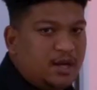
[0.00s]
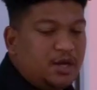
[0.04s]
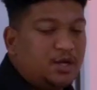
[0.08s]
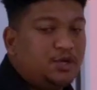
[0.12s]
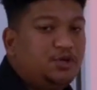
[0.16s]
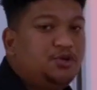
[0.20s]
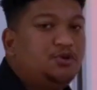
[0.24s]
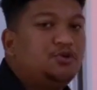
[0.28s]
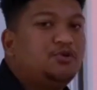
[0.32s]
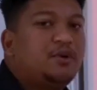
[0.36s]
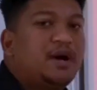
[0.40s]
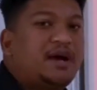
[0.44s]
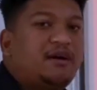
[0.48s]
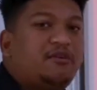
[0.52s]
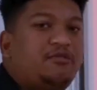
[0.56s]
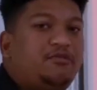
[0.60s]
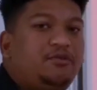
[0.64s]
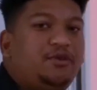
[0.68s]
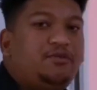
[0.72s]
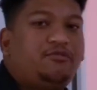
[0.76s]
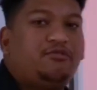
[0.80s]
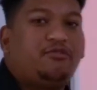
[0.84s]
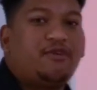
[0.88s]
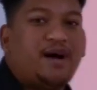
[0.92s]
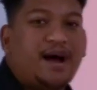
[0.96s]
You
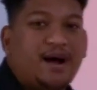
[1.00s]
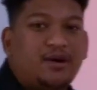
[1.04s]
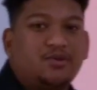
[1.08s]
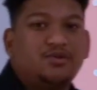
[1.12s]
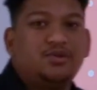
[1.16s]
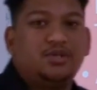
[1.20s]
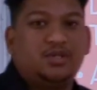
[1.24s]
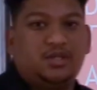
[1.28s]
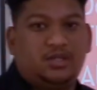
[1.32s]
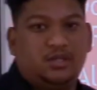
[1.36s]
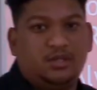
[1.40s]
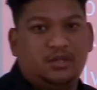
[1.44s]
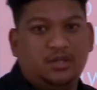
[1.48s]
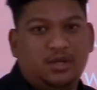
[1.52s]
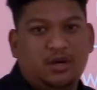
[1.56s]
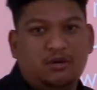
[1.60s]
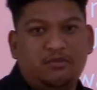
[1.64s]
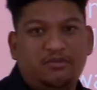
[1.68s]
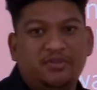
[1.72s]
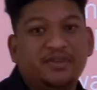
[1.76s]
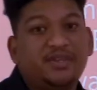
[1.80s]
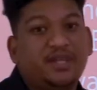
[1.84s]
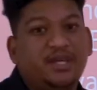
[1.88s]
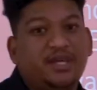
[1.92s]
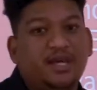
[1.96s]
have found
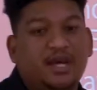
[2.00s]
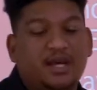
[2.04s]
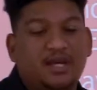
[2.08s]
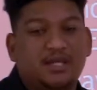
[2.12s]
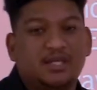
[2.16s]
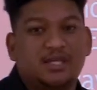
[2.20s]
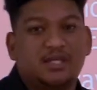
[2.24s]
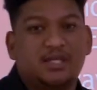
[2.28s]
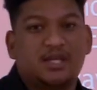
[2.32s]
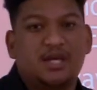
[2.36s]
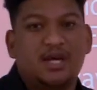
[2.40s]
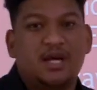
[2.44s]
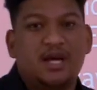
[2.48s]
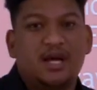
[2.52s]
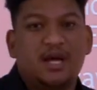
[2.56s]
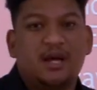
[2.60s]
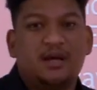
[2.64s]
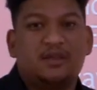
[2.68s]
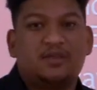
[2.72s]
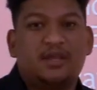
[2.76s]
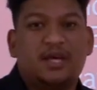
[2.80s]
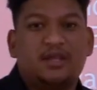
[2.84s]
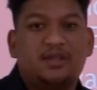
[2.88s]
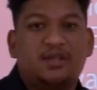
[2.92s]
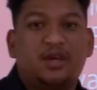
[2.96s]
over the years
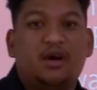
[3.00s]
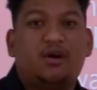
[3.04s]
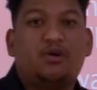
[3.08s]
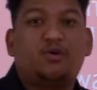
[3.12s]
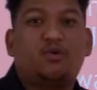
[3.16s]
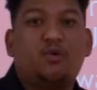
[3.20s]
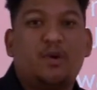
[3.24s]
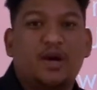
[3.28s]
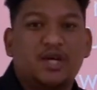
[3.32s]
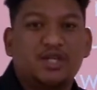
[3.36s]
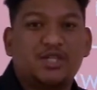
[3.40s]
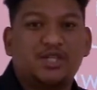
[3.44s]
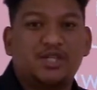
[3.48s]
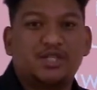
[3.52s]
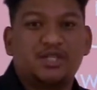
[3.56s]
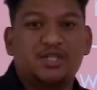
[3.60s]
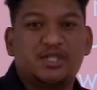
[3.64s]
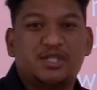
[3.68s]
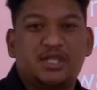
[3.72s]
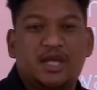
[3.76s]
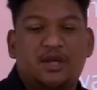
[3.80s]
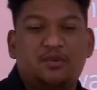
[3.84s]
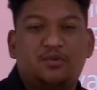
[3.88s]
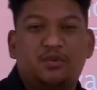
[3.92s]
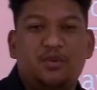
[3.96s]
that there are
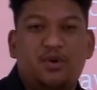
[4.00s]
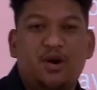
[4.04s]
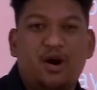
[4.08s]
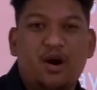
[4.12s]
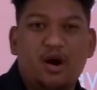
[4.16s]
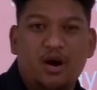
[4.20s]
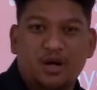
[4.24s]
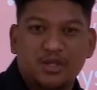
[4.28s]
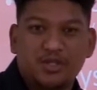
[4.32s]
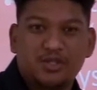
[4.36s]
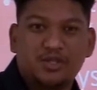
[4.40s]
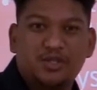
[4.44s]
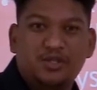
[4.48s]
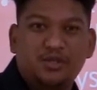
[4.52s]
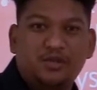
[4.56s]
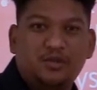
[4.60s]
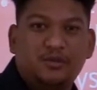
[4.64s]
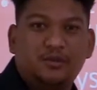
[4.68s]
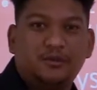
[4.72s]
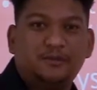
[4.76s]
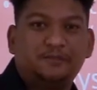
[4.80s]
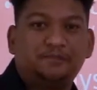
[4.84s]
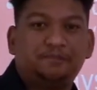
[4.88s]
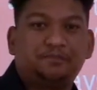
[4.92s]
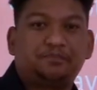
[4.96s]
questions that will ask
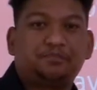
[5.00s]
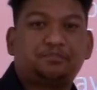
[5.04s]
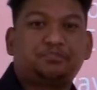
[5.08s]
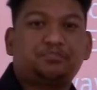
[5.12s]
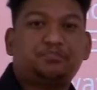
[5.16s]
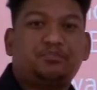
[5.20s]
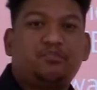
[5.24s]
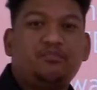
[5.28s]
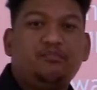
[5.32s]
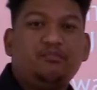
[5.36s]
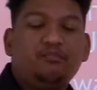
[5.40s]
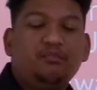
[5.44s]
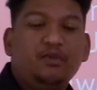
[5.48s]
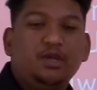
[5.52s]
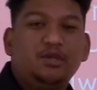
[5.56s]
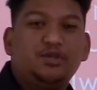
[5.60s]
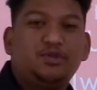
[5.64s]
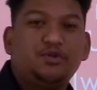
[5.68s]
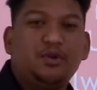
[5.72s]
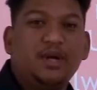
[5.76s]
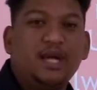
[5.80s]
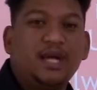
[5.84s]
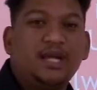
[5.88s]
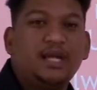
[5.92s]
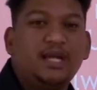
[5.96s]
you
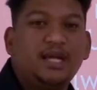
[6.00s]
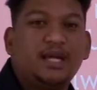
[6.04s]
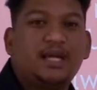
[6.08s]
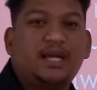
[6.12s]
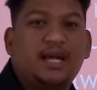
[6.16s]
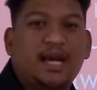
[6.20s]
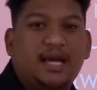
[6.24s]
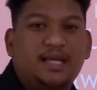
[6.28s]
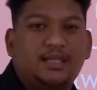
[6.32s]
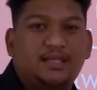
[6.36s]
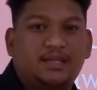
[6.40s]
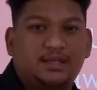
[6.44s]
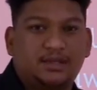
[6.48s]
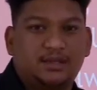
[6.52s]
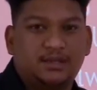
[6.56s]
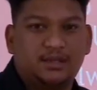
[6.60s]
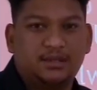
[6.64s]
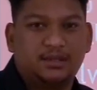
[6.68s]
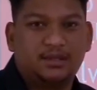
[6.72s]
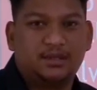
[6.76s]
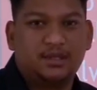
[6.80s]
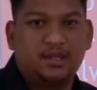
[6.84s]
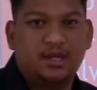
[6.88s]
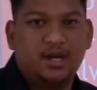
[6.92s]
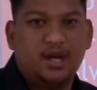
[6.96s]
to indicate
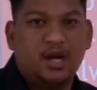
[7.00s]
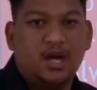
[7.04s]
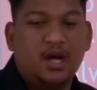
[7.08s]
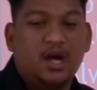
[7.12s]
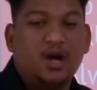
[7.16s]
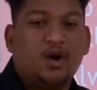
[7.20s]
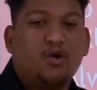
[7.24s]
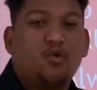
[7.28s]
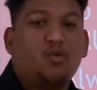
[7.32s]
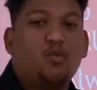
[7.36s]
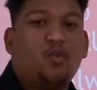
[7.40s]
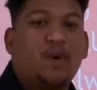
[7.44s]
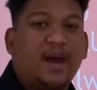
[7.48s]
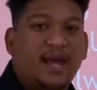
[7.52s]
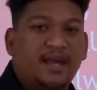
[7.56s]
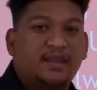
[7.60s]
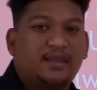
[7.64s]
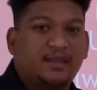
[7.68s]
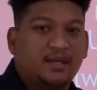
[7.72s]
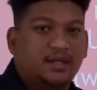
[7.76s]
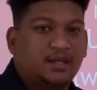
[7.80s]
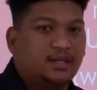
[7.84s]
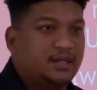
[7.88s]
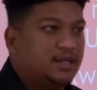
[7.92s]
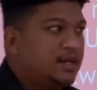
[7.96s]

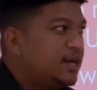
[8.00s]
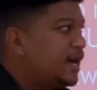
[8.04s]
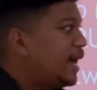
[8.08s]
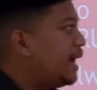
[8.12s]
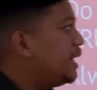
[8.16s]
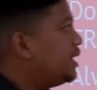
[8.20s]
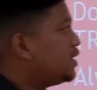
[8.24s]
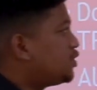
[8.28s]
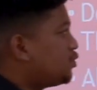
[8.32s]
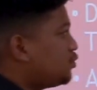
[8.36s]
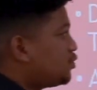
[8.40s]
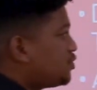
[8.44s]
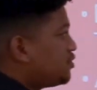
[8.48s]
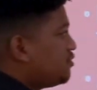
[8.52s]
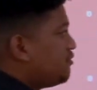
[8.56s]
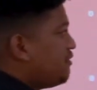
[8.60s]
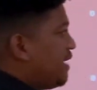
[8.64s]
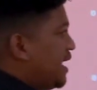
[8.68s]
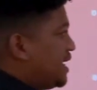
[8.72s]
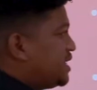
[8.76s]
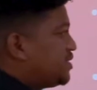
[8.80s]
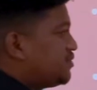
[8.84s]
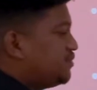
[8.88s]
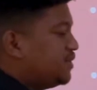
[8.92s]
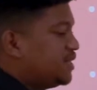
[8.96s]
whether, and it's also
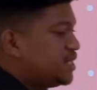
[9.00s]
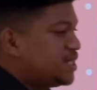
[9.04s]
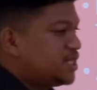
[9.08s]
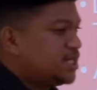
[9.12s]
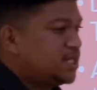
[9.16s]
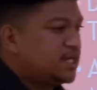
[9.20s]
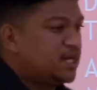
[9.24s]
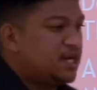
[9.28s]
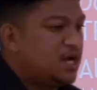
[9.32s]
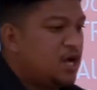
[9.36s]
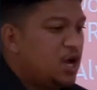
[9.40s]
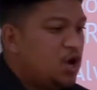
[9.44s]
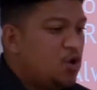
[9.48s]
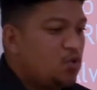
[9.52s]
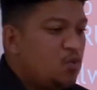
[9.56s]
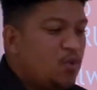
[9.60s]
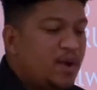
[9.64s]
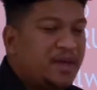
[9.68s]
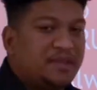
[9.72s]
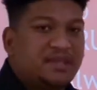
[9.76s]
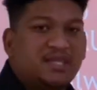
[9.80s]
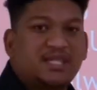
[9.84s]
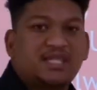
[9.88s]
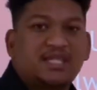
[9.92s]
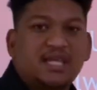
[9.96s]
vice versa,
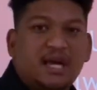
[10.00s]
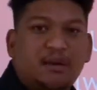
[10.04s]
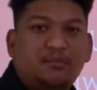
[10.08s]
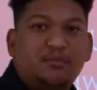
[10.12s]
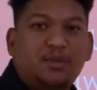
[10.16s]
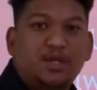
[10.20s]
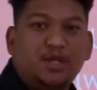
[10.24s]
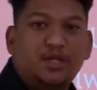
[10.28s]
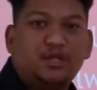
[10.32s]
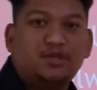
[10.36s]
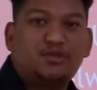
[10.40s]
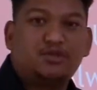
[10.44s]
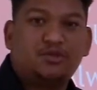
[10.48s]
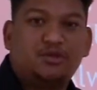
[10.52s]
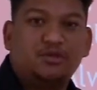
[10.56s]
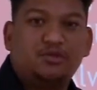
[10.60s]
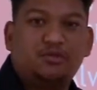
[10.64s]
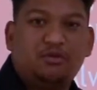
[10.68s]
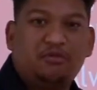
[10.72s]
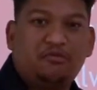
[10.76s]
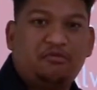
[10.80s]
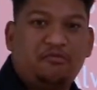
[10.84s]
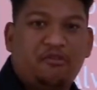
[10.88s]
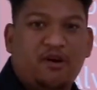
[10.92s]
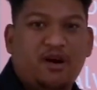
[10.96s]
whether something is true
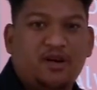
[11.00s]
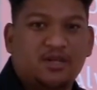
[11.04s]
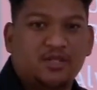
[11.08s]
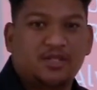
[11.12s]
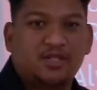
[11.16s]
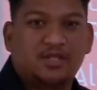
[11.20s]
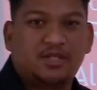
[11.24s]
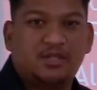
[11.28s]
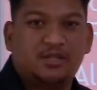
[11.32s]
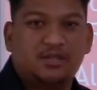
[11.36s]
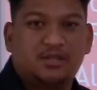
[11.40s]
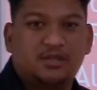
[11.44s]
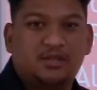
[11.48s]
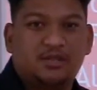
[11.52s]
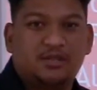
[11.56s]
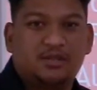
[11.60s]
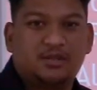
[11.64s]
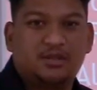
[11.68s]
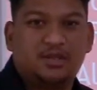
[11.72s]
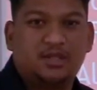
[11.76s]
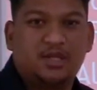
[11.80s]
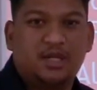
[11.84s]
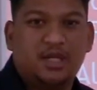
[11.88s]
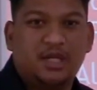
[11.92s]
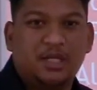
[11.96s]
or false.
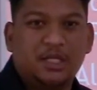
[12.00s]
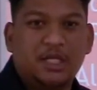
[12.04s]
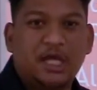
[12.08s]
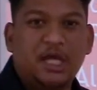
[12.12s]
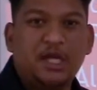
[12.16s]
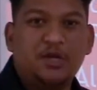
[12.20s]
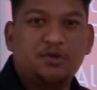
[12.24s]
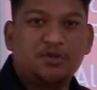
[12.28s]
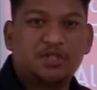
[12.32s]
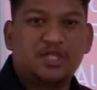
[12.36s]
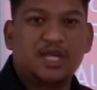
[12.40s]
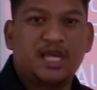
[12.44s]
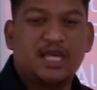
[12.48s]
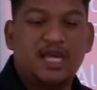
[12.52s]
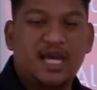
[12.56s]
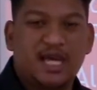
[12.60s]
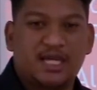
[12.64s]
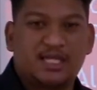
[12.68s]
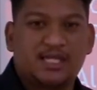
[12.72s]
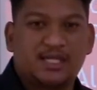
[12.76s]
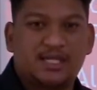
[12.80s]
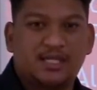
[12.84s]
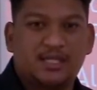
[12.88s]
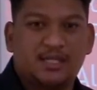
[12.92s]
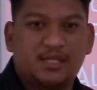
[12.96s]
Then you say
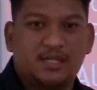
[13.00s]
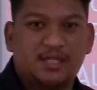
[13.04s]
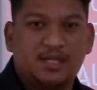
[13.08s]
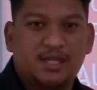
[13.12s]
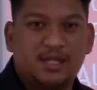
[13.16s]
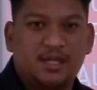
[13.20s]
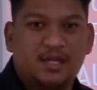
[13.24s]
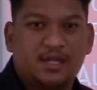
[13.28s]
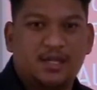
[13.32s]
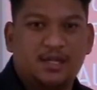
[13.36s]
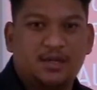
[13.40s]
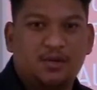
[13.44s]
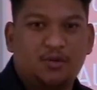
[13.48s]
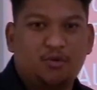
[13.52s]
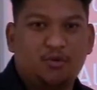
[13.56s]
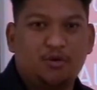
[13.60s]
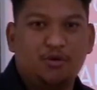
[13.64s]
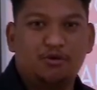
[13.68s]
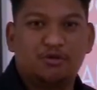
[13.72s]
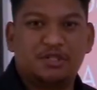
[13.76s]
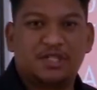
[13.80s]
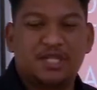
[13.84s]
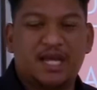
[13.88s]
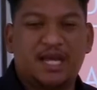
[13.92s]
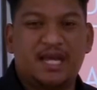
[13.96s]
yes or
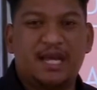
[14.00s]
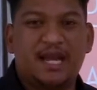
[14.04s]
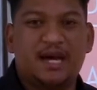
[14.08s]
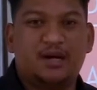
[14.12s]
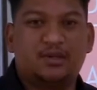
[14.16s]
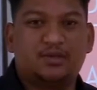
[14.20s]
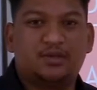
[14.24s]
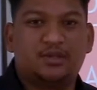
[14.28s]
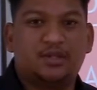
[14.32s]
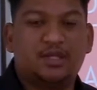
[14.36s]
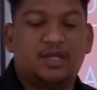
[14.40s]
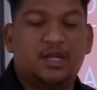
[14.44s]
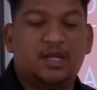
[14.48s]
you say no.